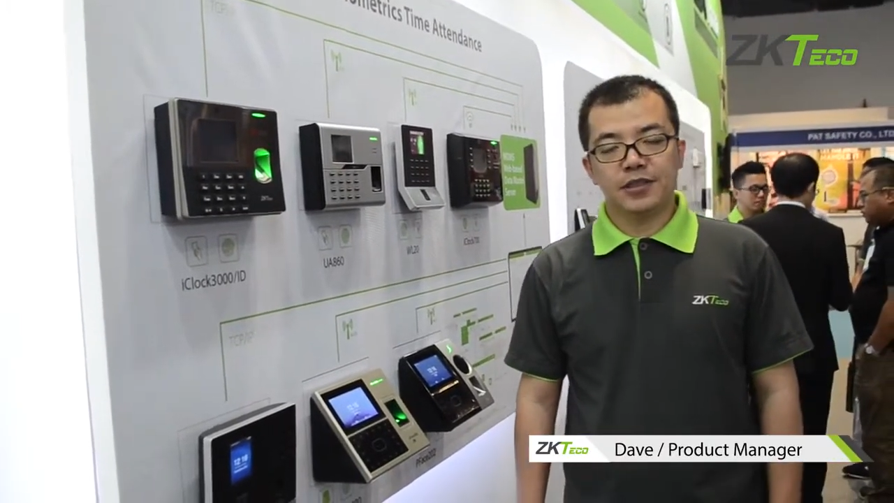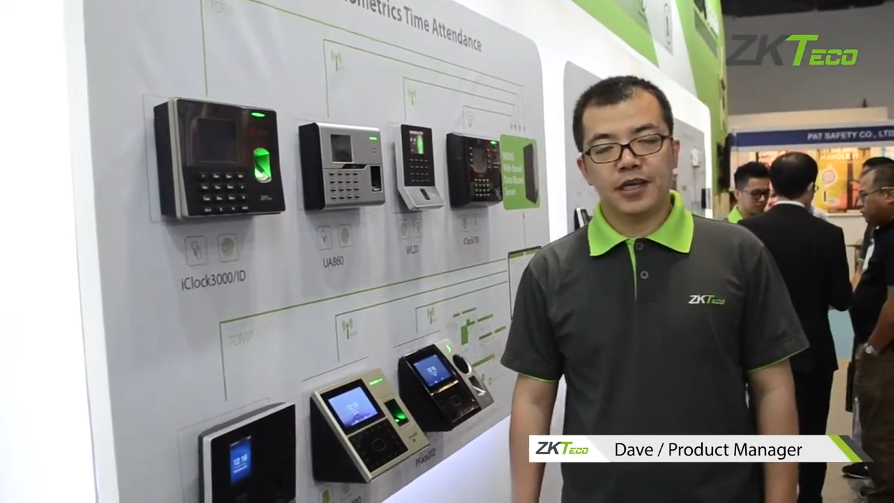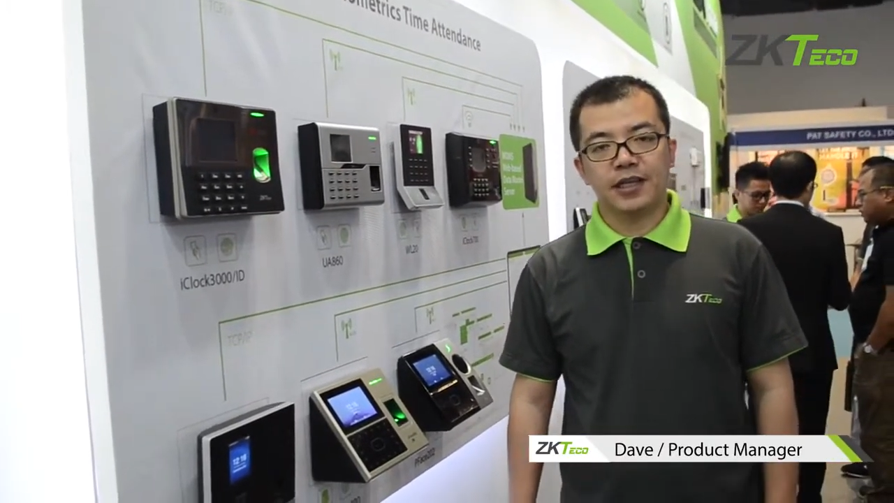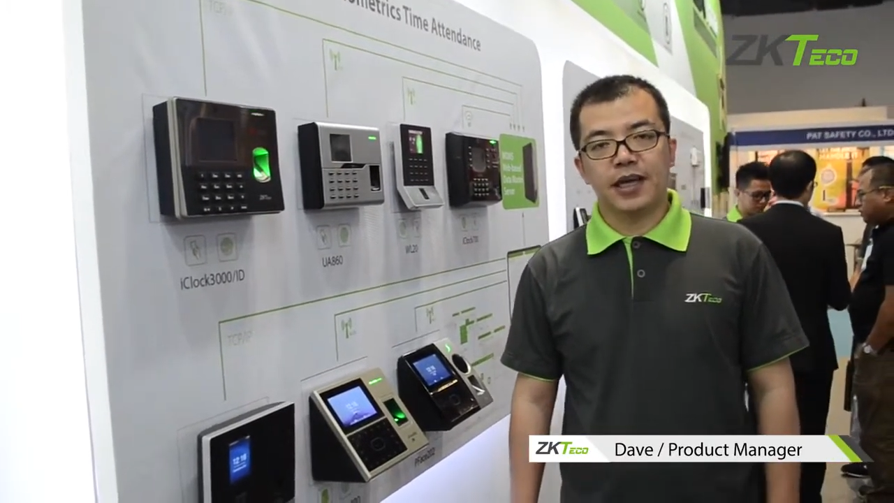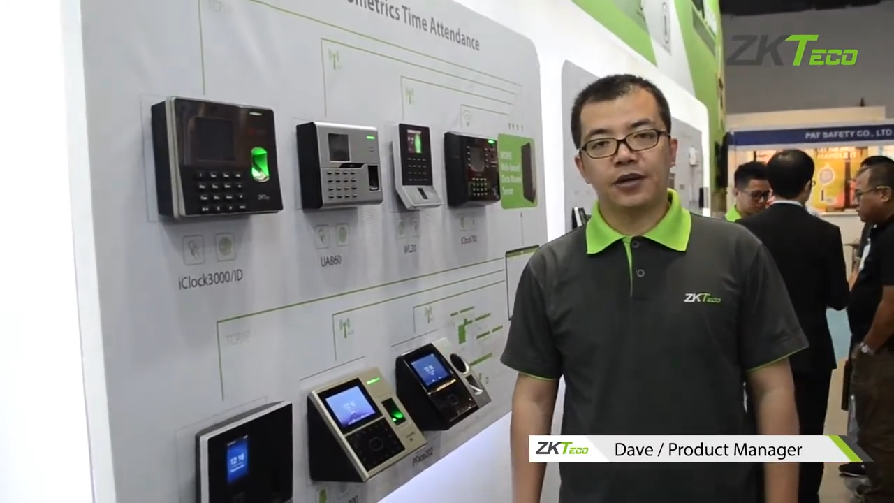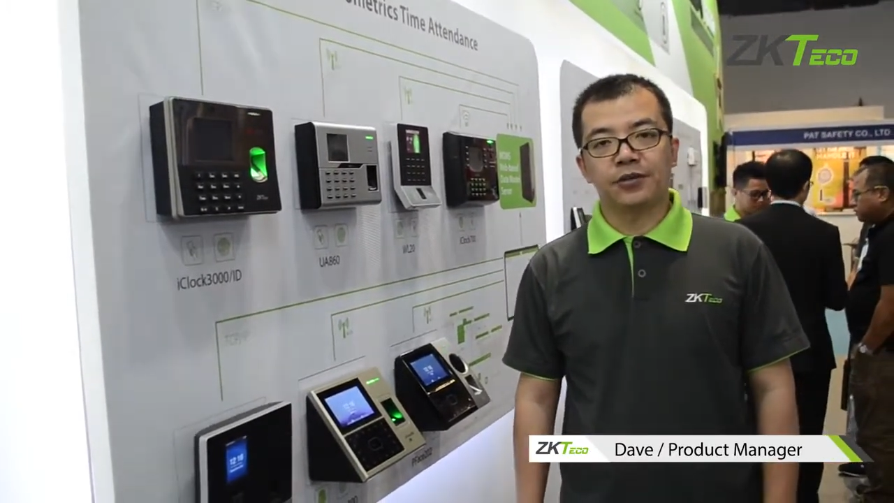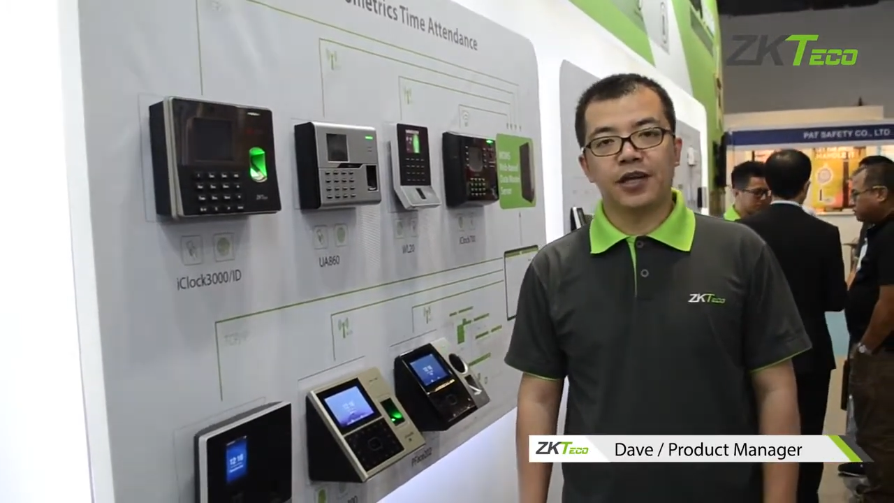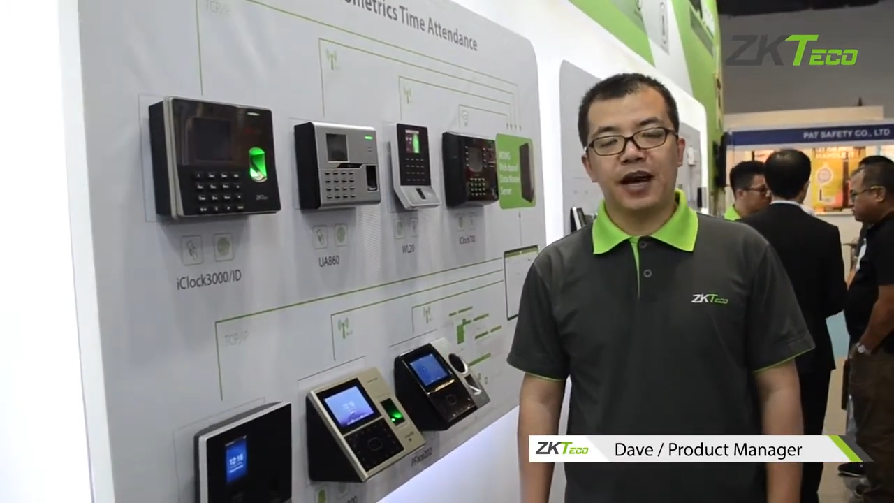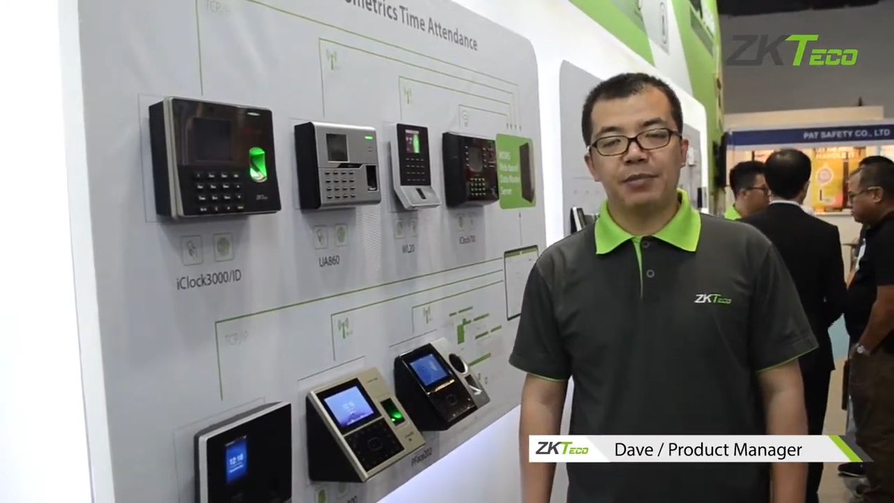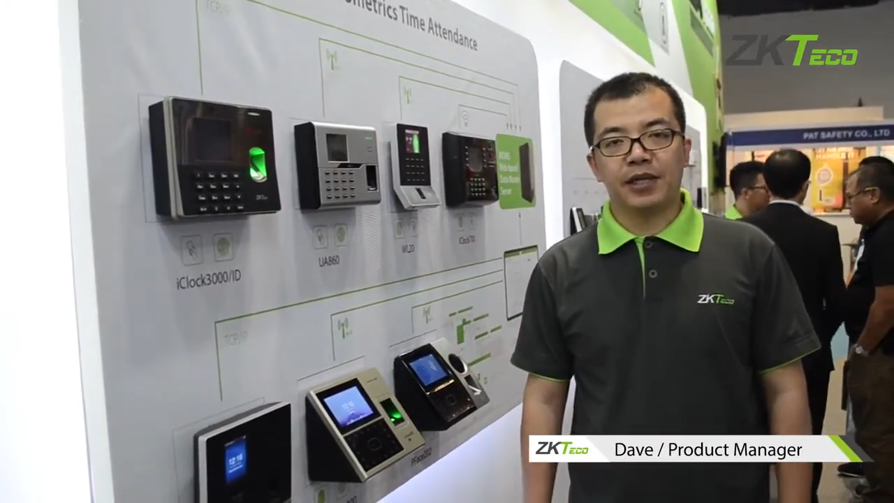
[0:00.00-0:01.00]
ZKTeco
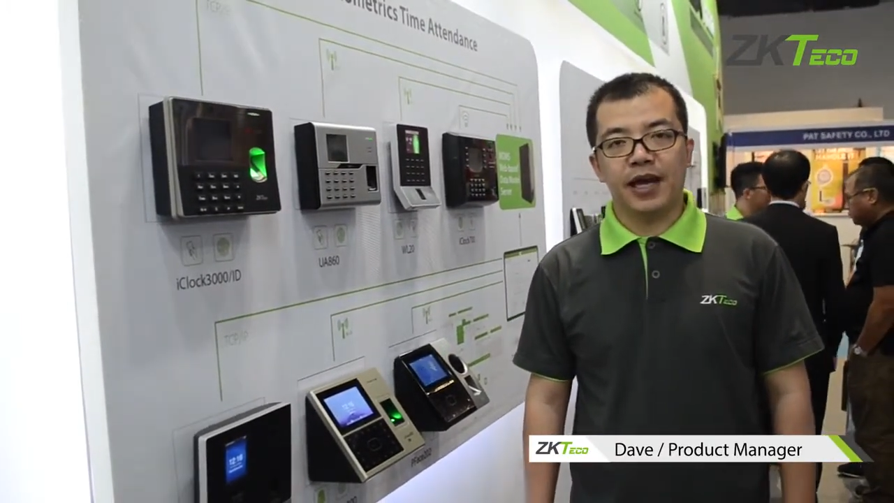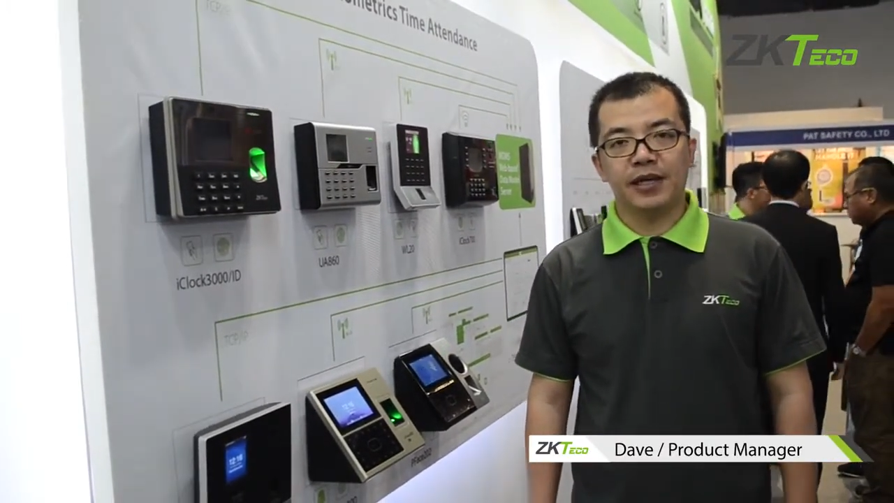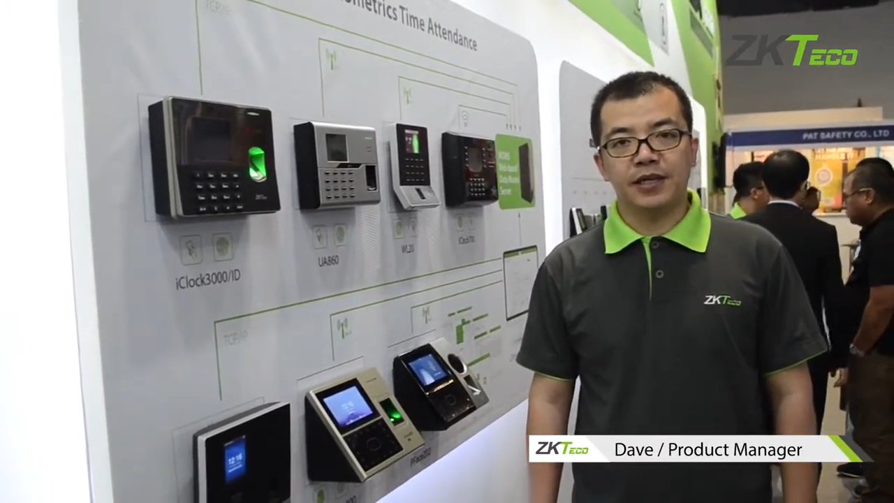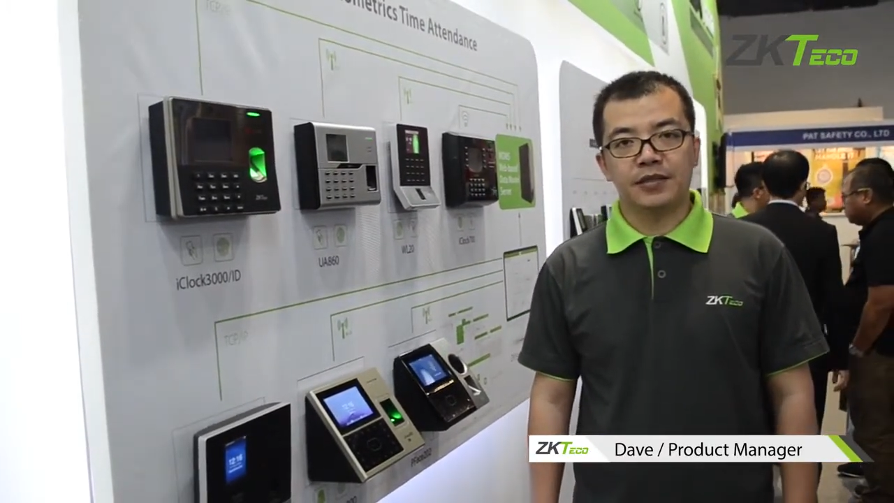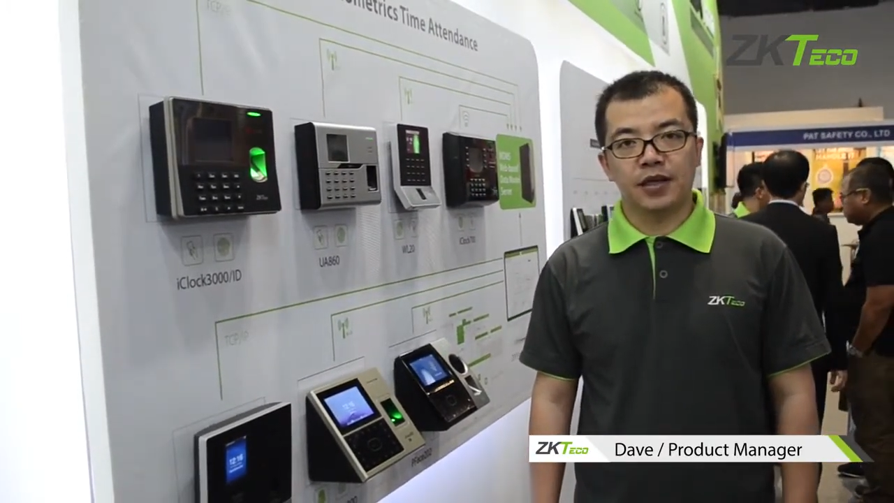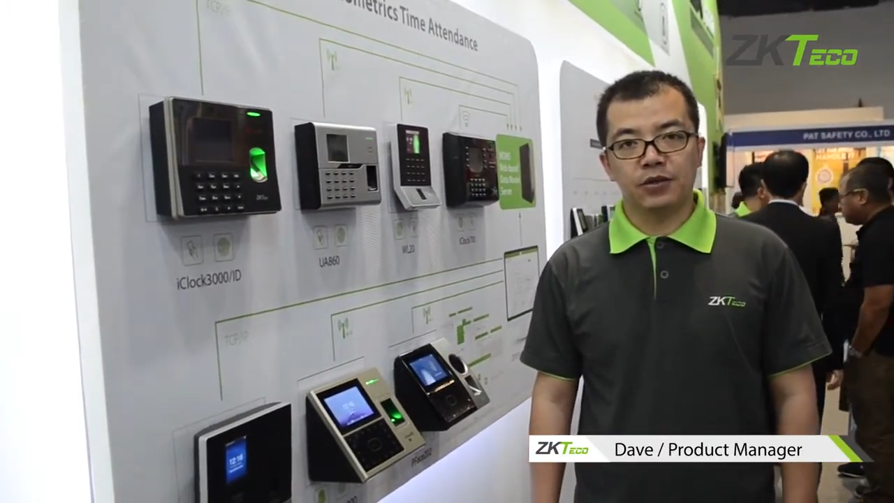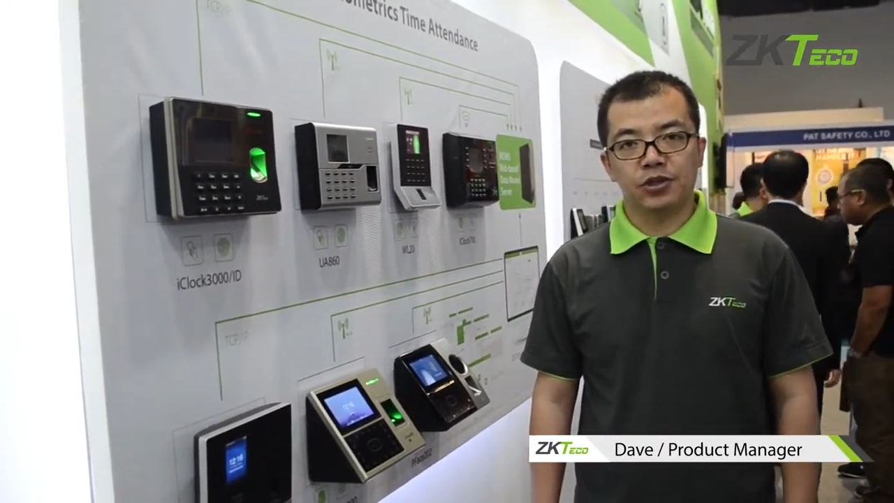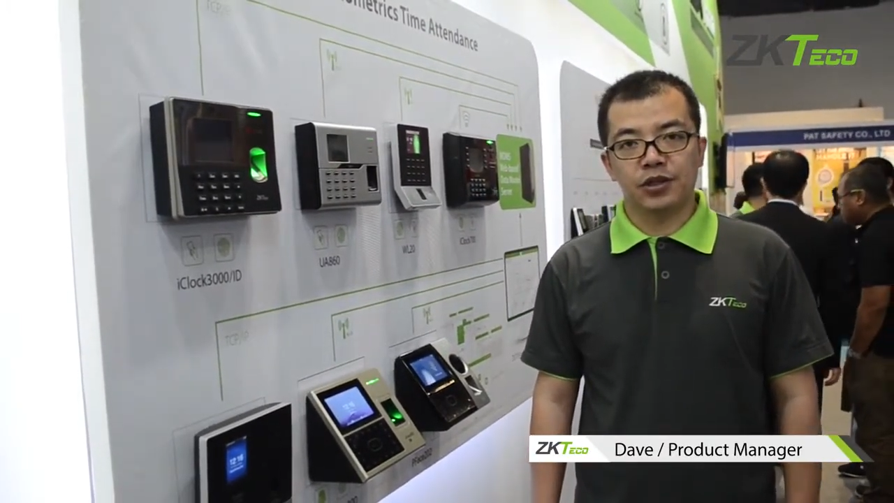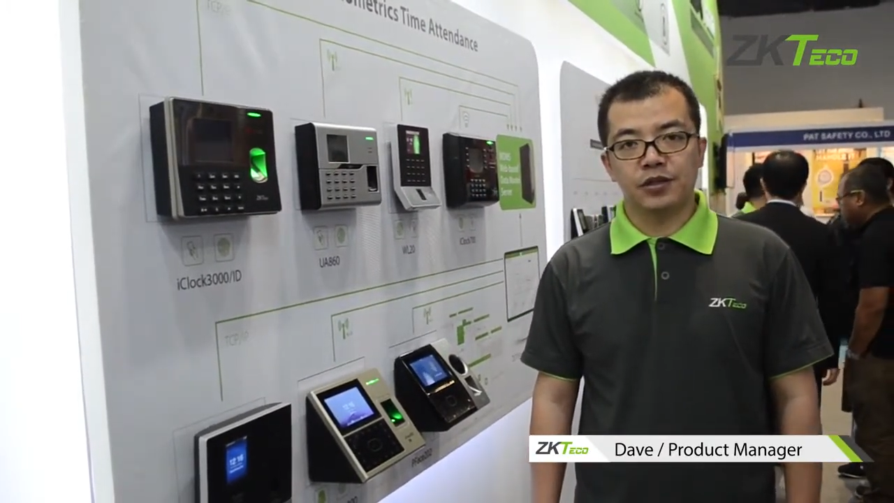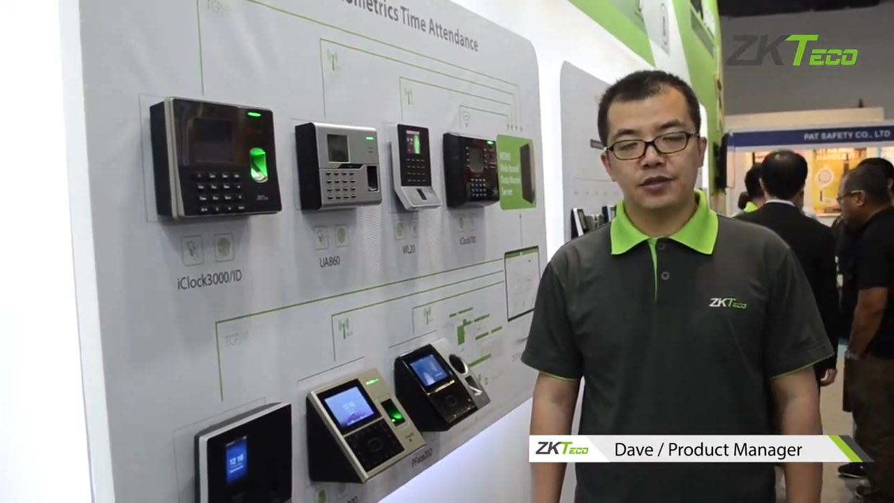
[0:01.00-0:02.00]
time maintenance
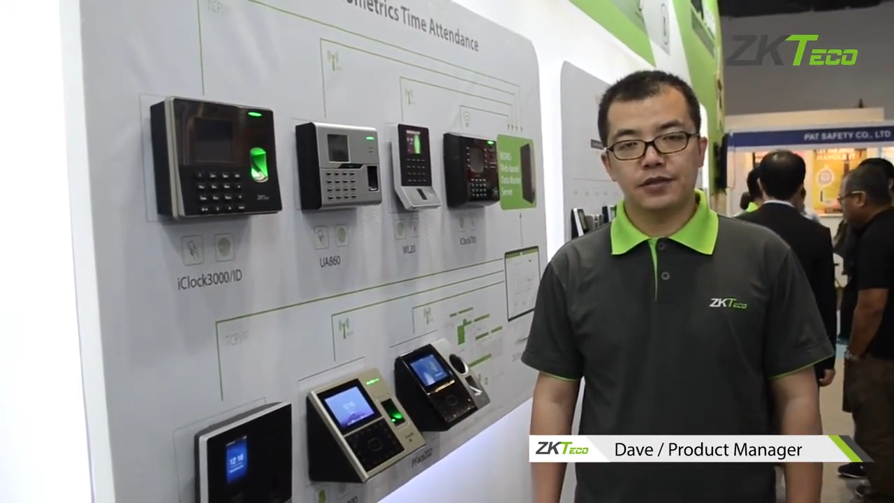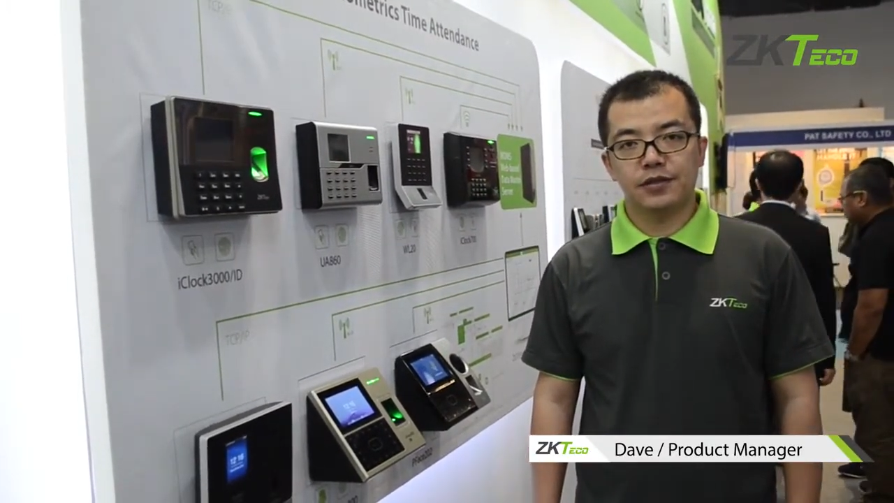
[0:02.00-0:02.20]
solutions.